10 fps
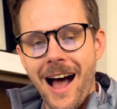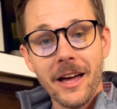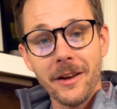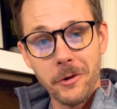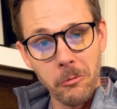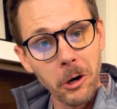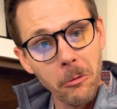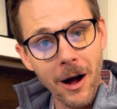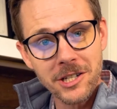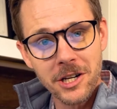And if you wanna
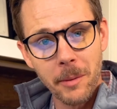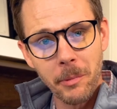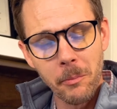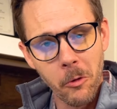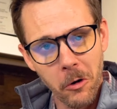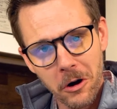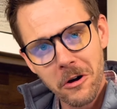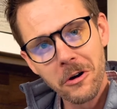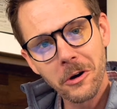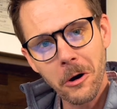watch a couple more,
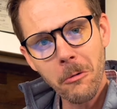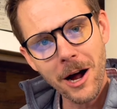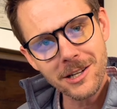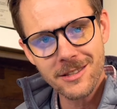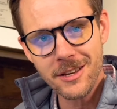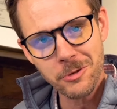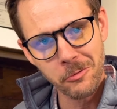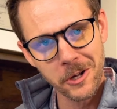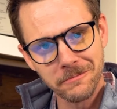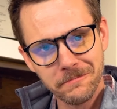go watch this
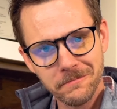one.